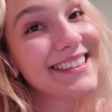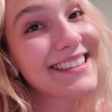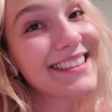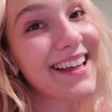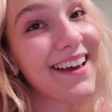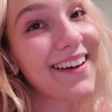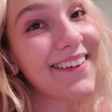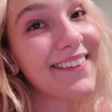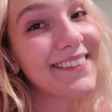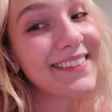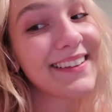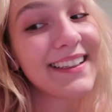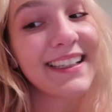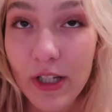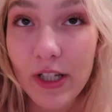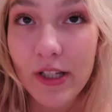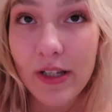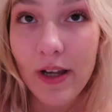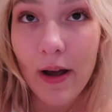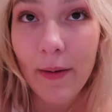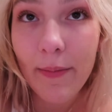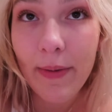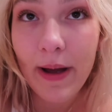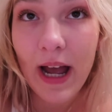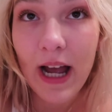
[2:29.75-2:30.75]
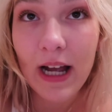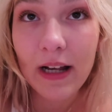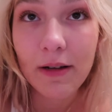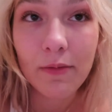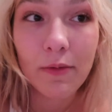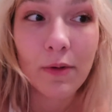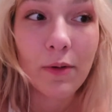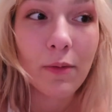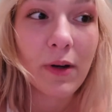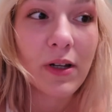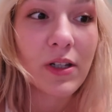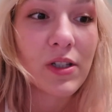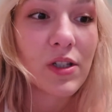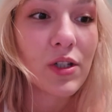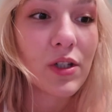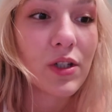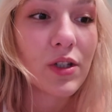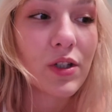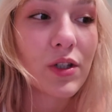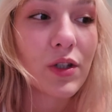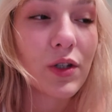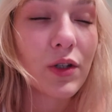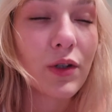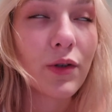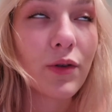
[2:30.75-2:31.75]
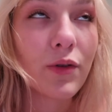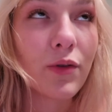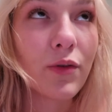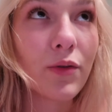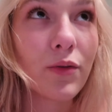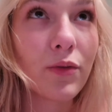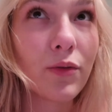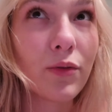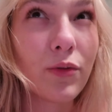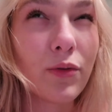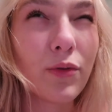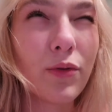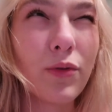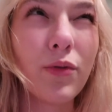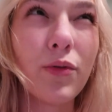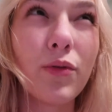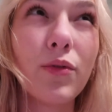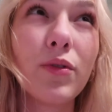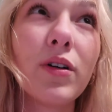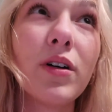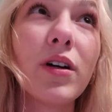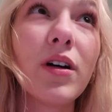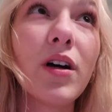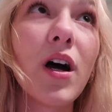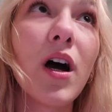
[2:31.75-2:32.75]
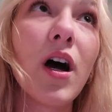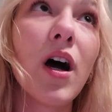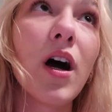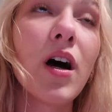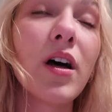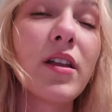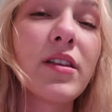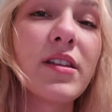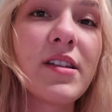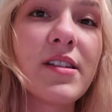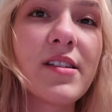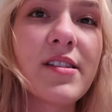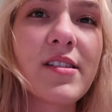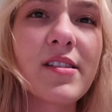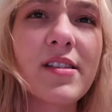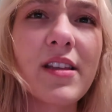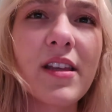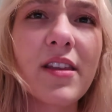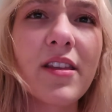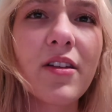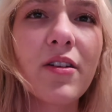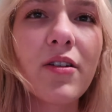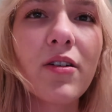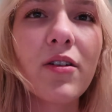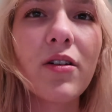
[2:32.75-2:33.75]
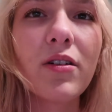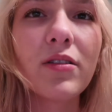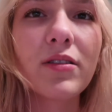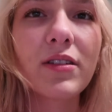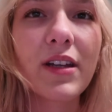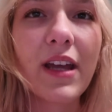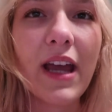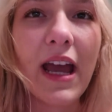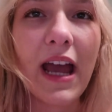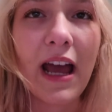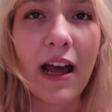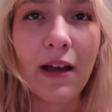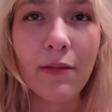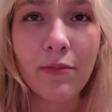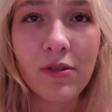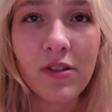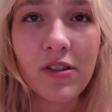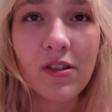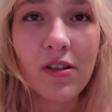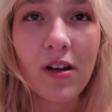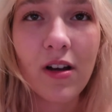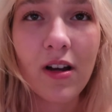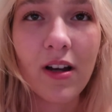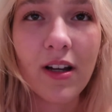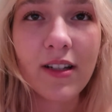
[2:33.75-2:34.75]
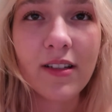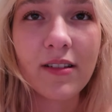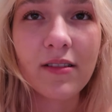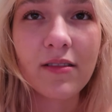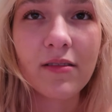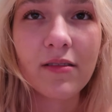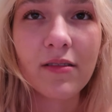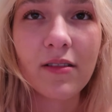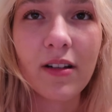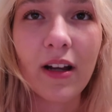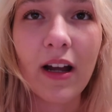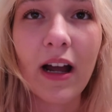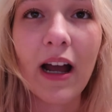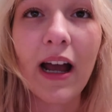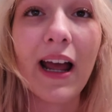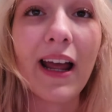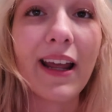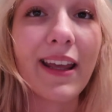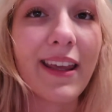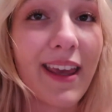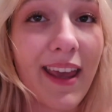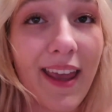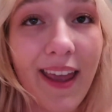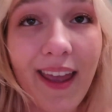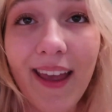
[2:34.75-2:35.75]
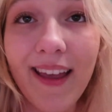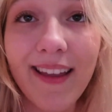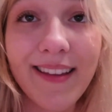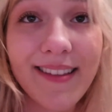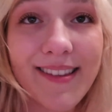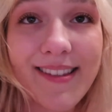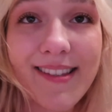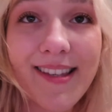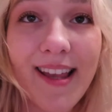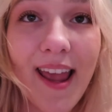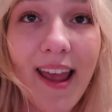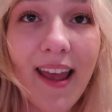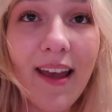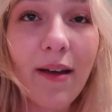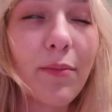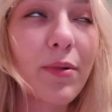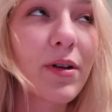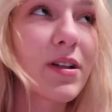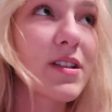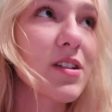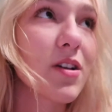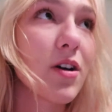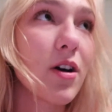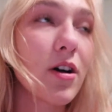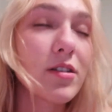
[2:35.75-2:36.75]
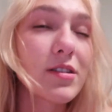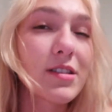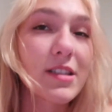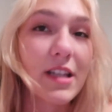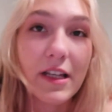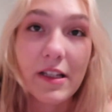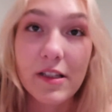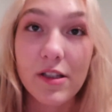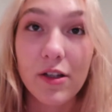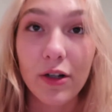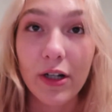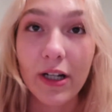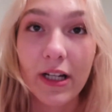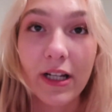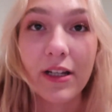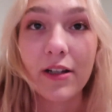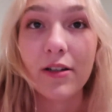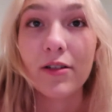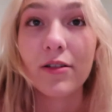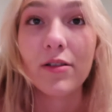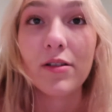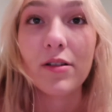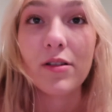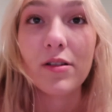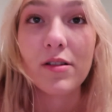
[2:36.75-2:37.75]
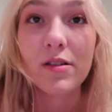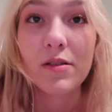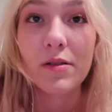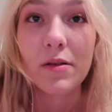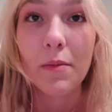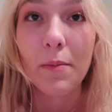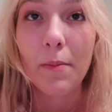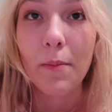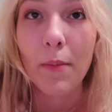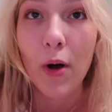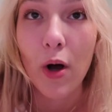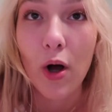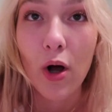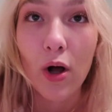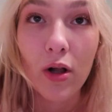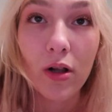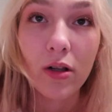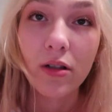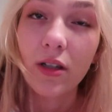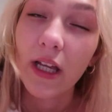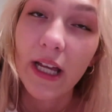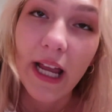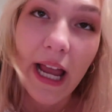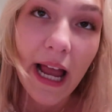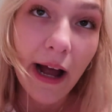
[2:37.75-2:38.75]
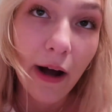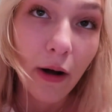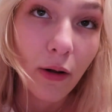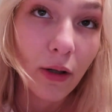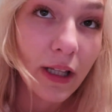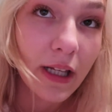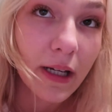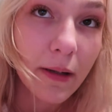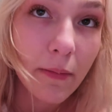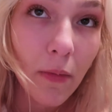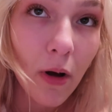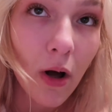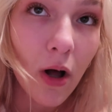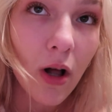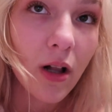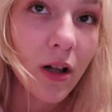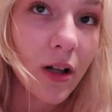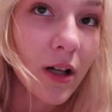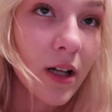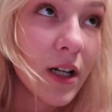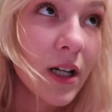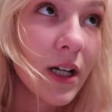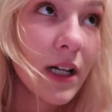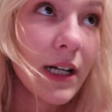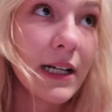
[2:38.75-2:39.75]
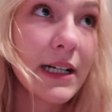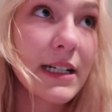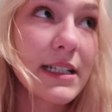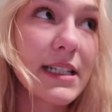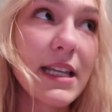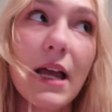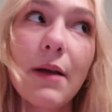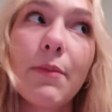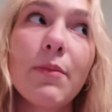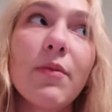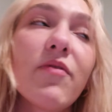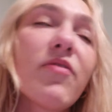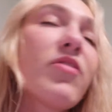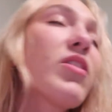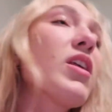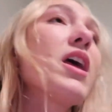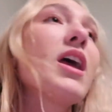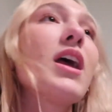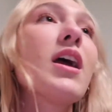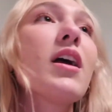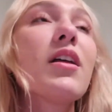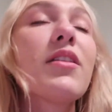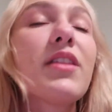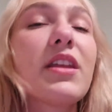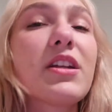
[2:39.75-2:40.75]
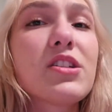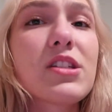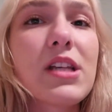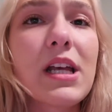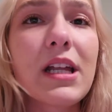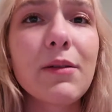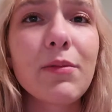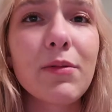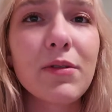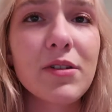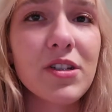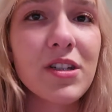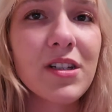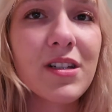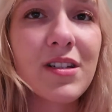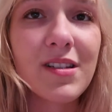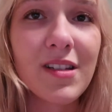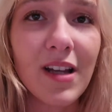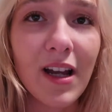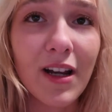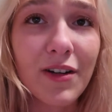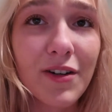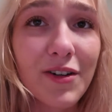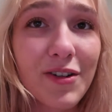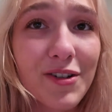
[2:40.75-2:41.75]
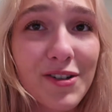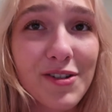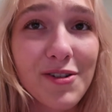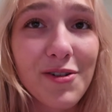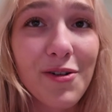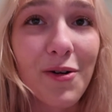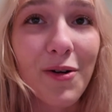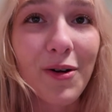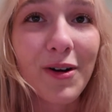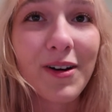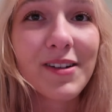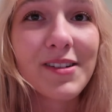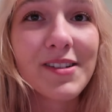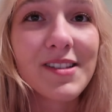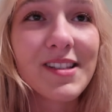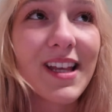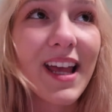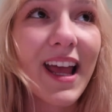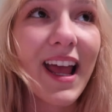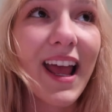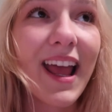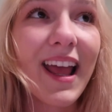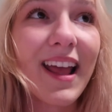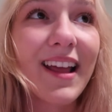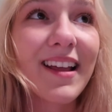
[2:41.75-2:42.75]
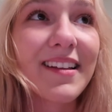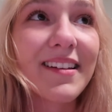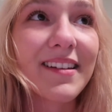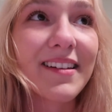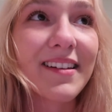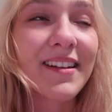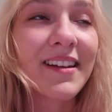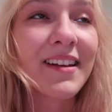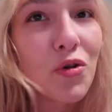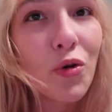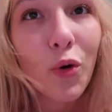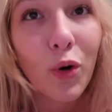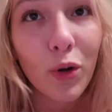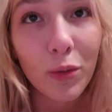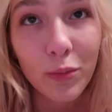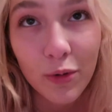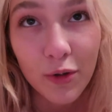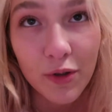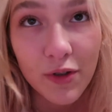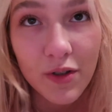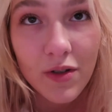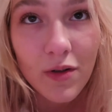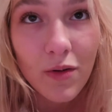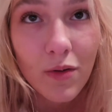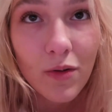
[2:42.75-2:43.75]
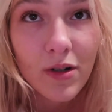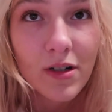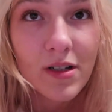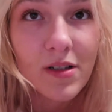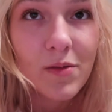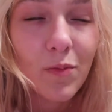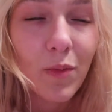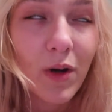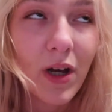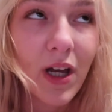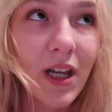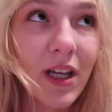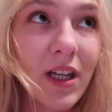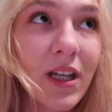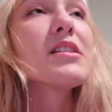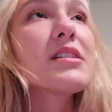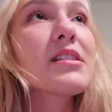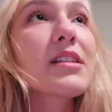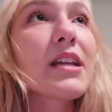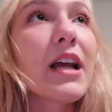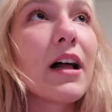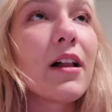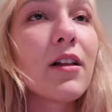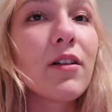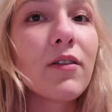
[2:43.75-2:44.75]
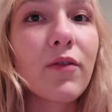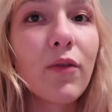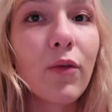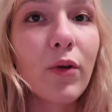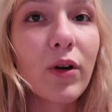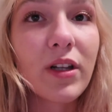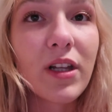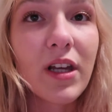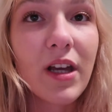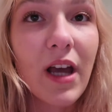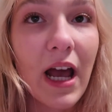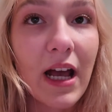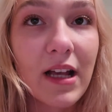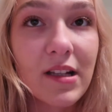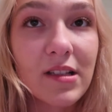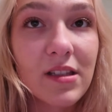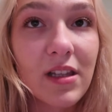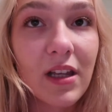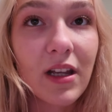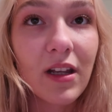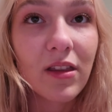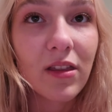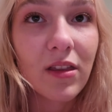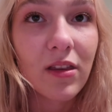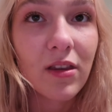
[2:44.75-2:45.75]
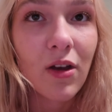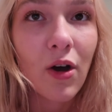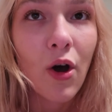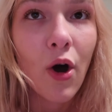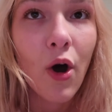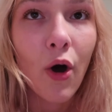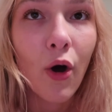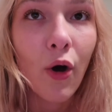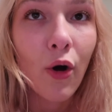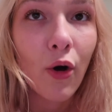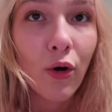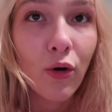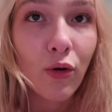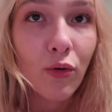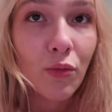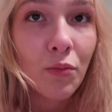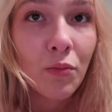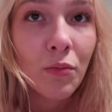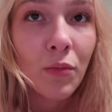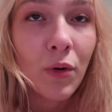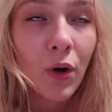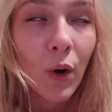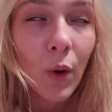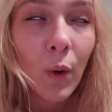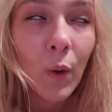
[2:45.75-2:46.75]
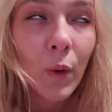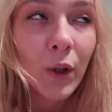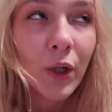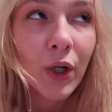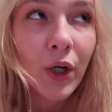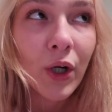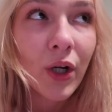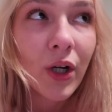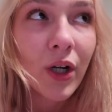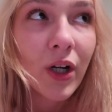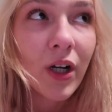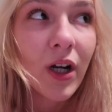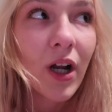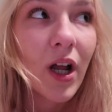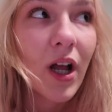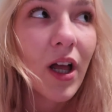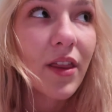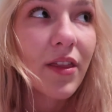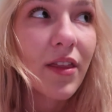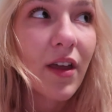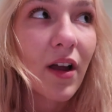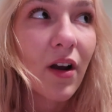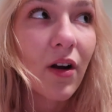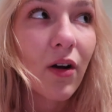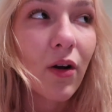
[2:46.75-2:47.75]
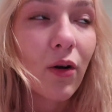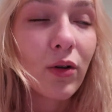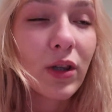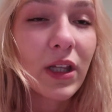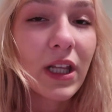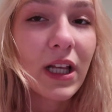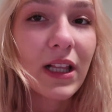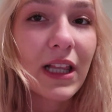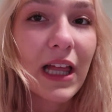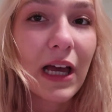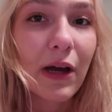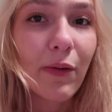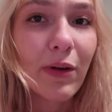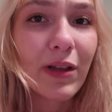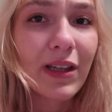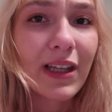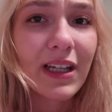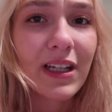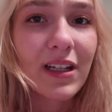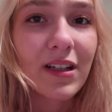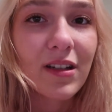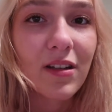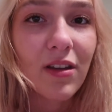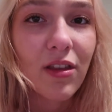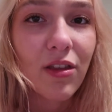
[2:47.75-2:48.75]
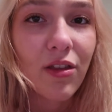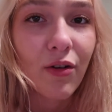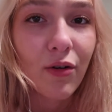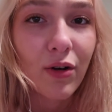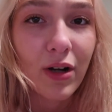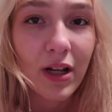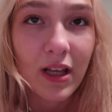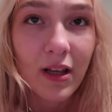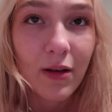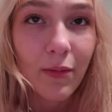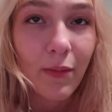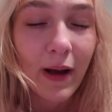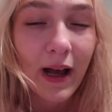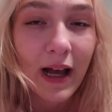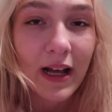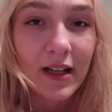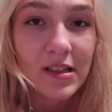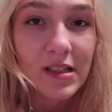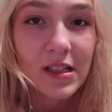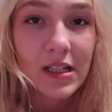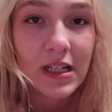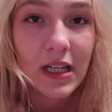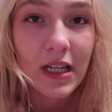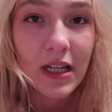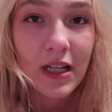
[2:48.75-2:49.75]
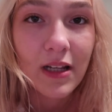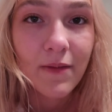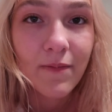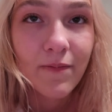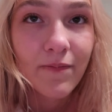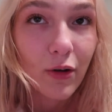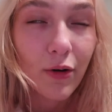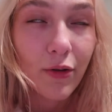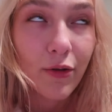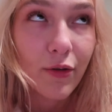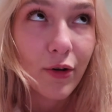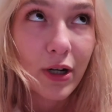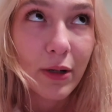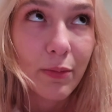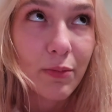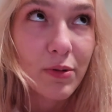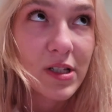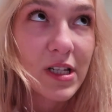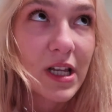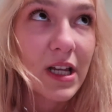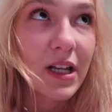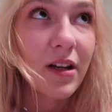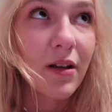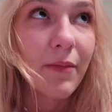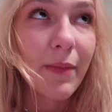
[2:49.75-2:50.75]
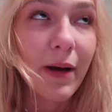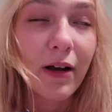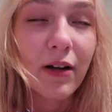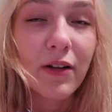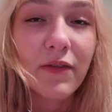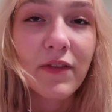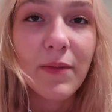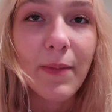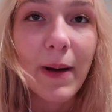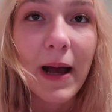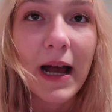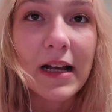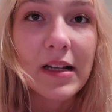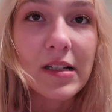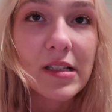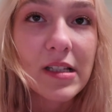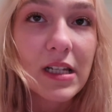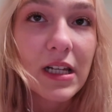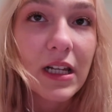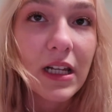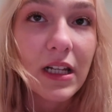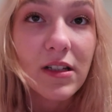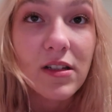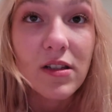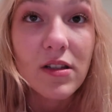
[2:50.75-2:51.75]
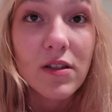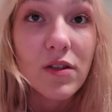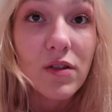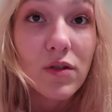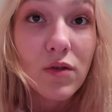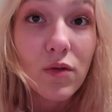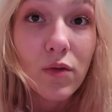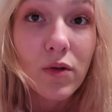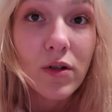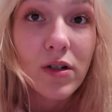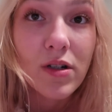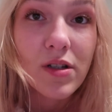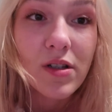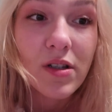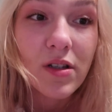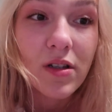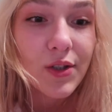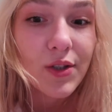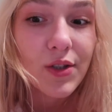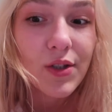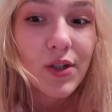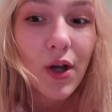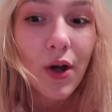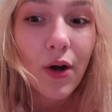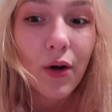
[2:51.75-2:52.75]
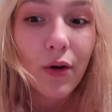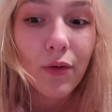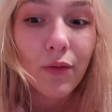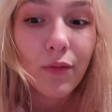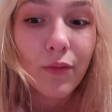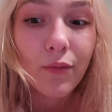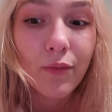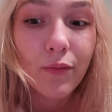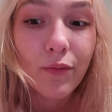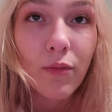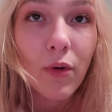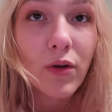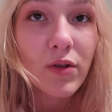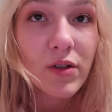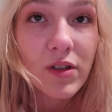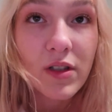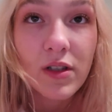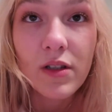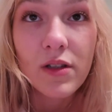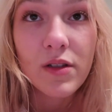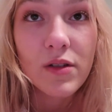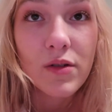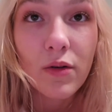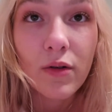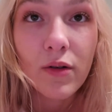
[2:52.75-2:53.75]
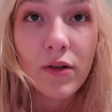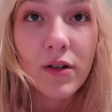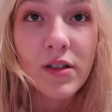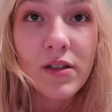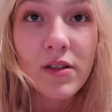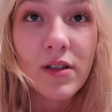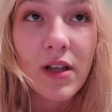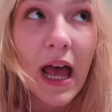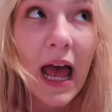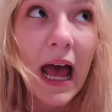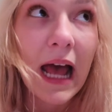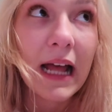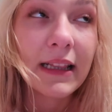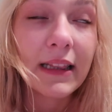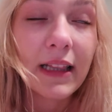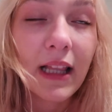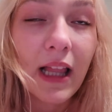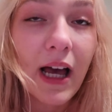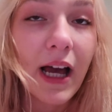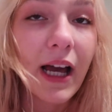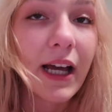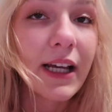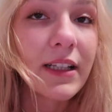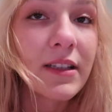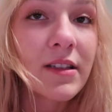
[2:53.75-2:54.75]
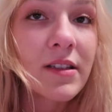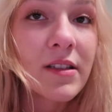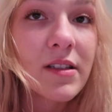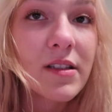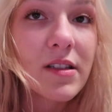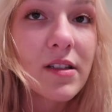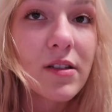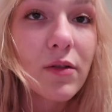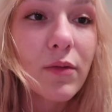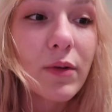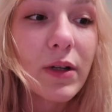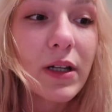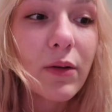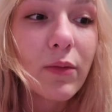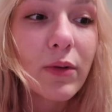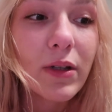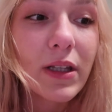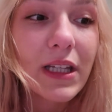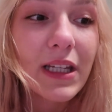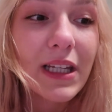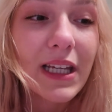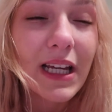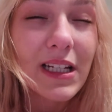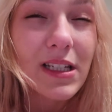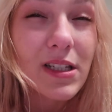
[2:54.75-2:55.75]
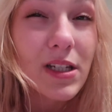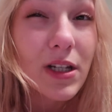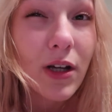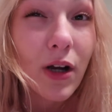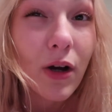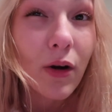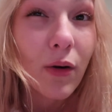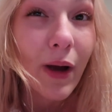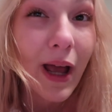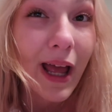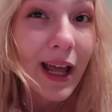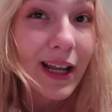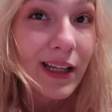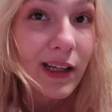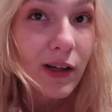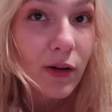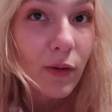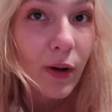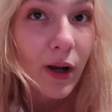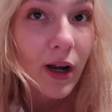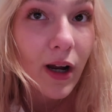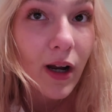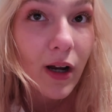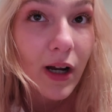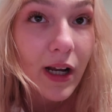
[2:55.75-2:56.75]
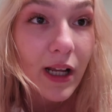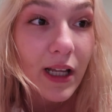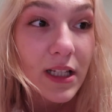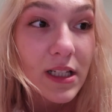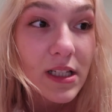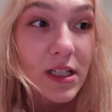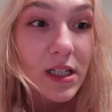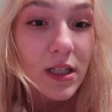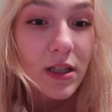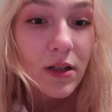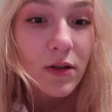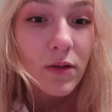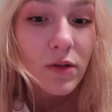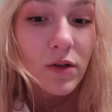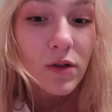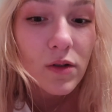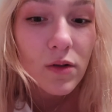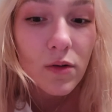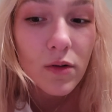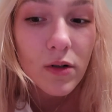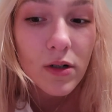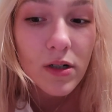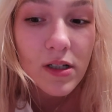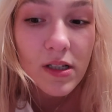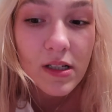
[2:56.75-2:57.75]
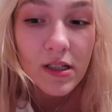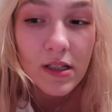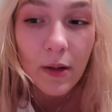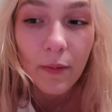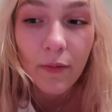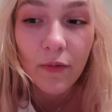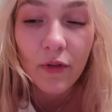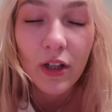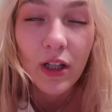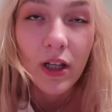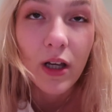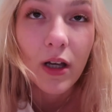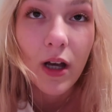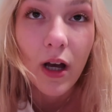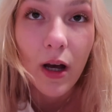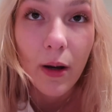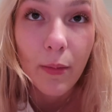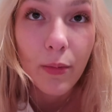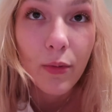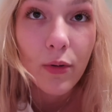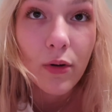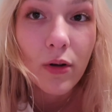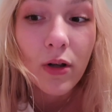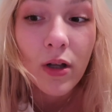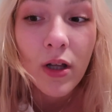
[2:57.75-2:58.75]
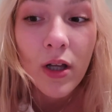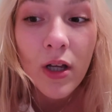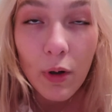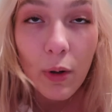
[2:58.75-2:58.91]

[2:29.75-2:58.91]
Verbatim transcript: So we just got back. We went to uh, these, I think they're called Cabazon. I can't say it, but it's called Desert Hills Mall, like outlet mall type of thing. They just had a bunch of designer stores and normal stores, but since California has like the home order, they're only allowing like 30 capacity or 30% amount of capacity into the stores. So most of the stores had lines. So we didn't really get to go anywhere into those stores except for like a couple.